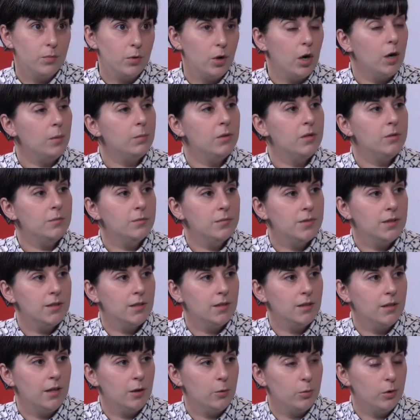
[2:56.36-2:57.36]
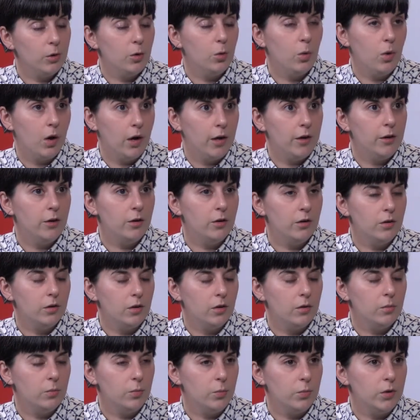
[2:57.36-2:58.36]
problems that
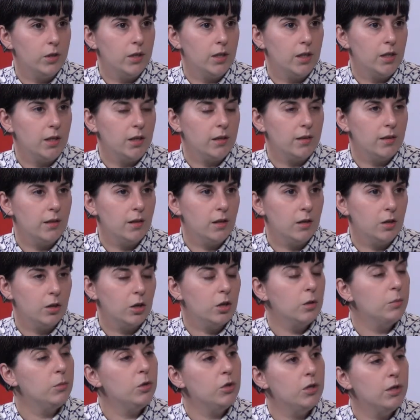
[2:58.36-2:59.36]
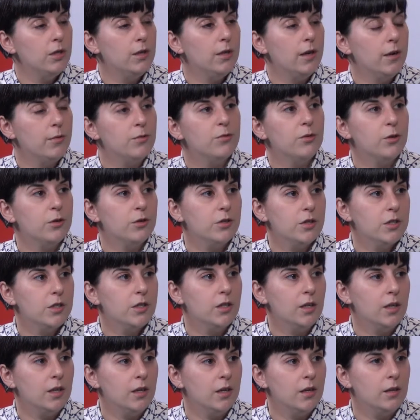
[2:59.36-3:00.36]
require really, I think, a community effort.
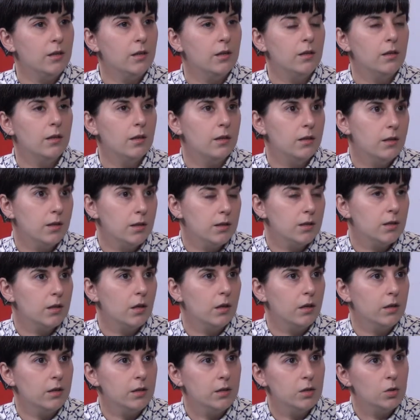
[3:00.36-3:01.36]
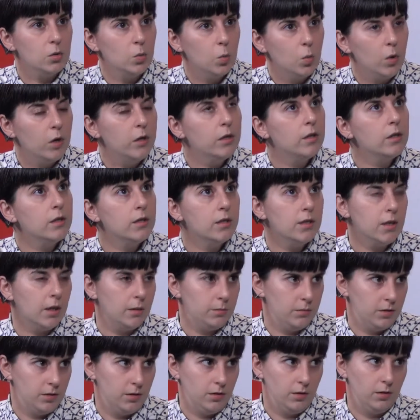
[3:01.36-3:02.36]
And I think that Thingscon is one of the
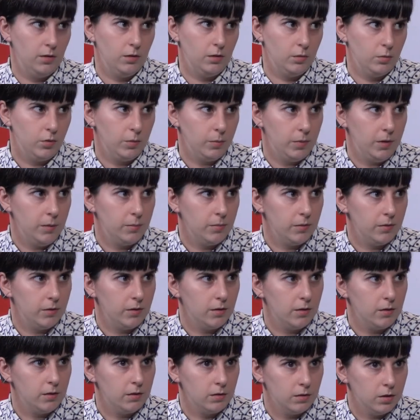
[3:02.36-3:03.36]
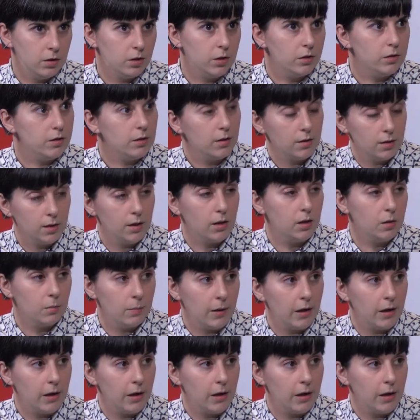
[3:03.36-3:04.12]
times in the year where people can start to think